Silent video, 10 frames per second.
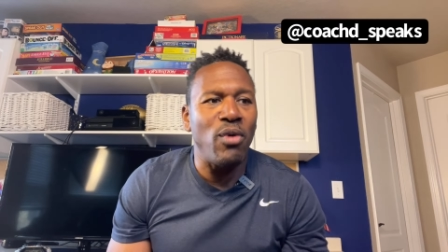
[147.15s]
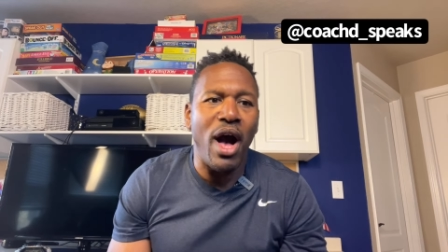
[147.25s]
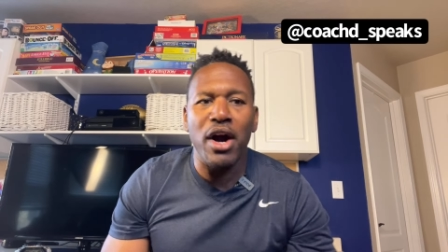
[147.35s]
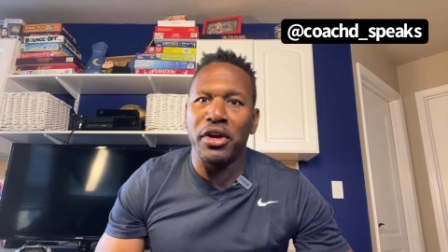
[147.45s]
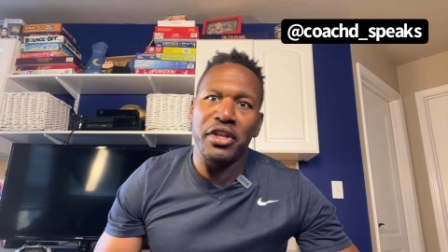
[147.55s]

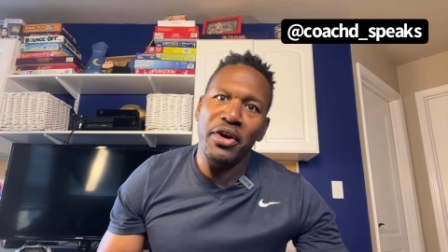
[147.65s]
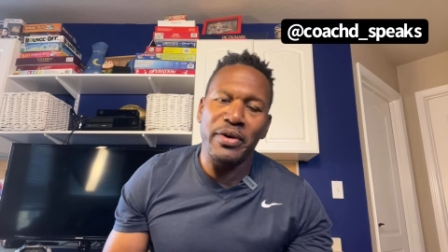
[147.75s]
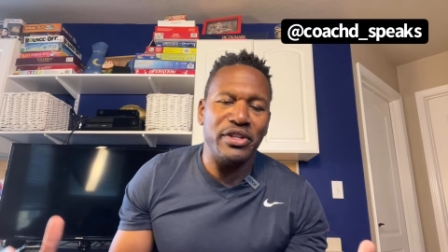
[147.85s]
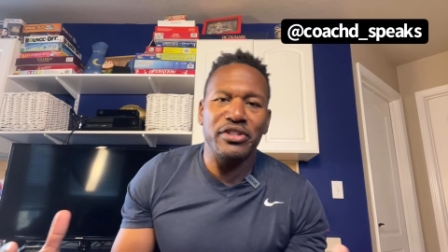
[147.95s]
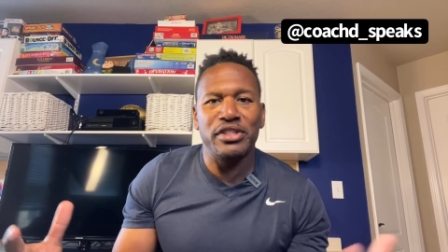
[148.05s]
wow, you know,
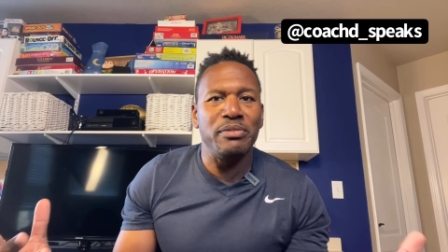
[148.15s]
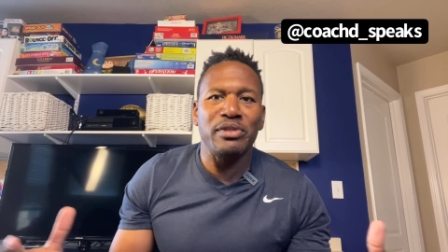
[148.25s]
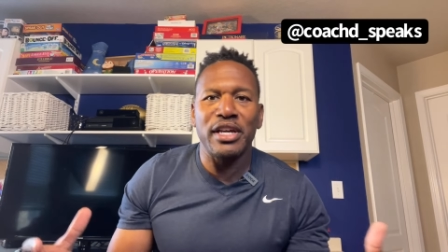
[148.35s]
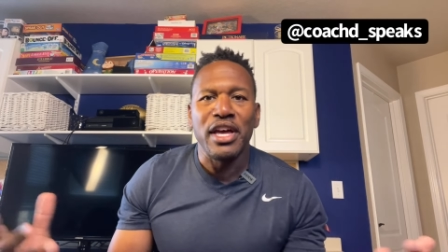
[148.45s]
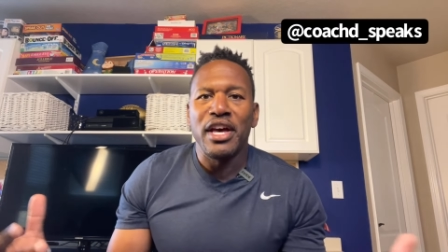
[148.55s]
it just seems
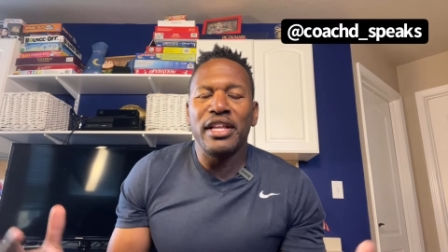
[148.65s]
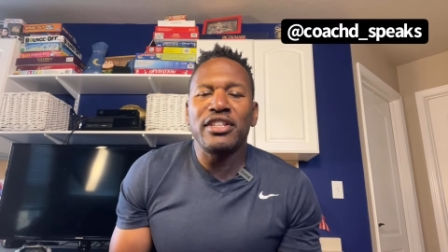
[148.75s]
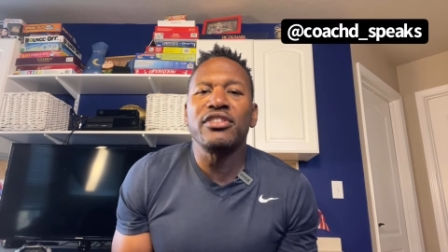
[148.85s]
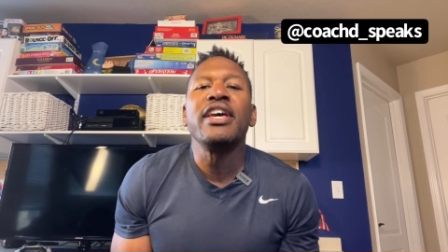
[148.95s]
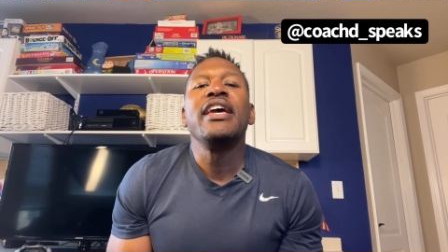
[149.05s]
like
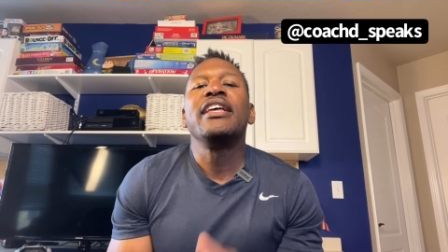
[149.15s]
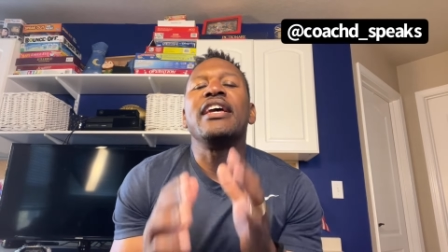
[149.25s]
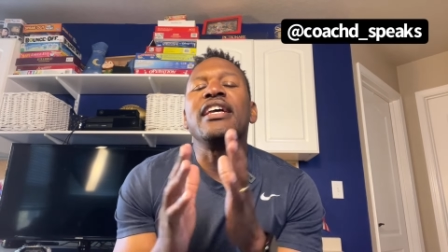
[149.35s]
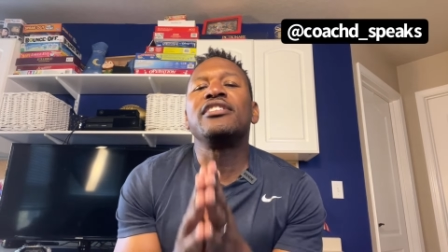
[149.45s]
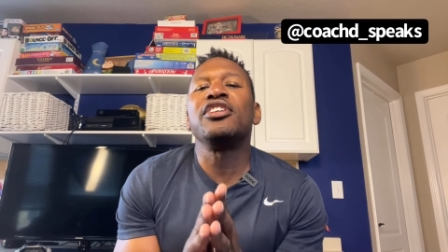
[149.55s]
election.
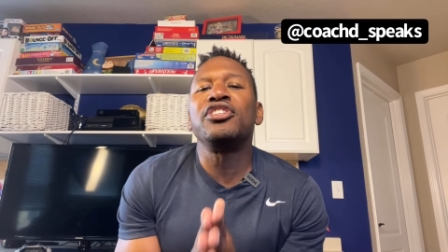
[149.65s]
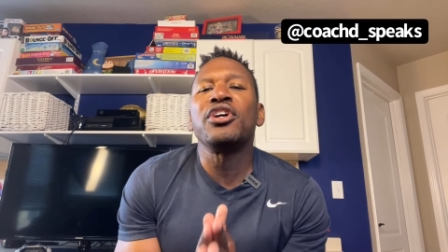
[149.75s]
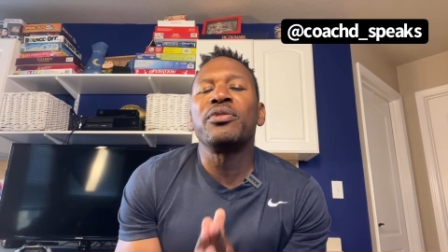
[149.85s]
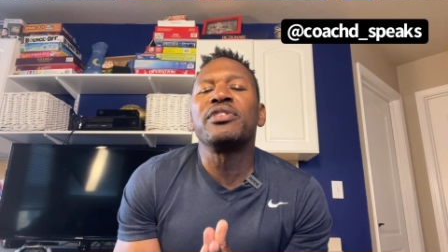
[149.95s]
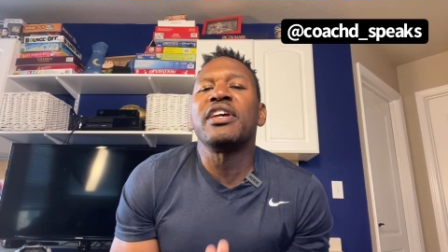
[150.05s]
It's a
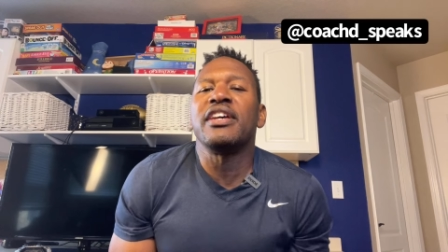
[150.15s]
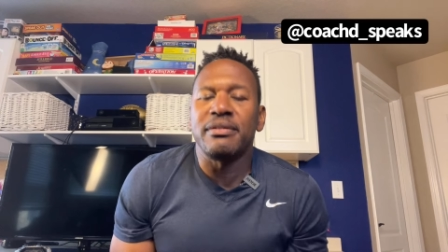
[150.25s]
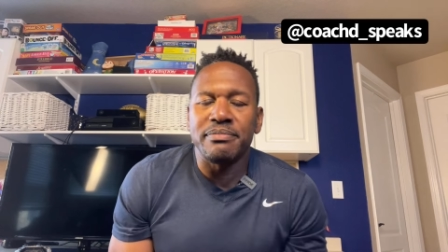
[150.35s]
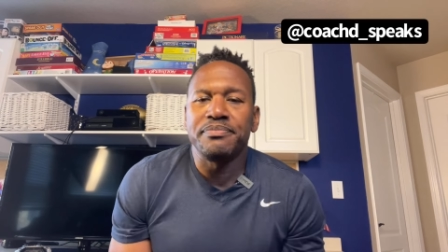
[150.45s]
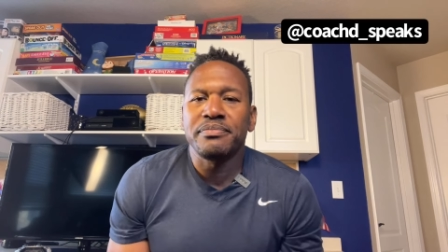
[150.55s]
joke to him.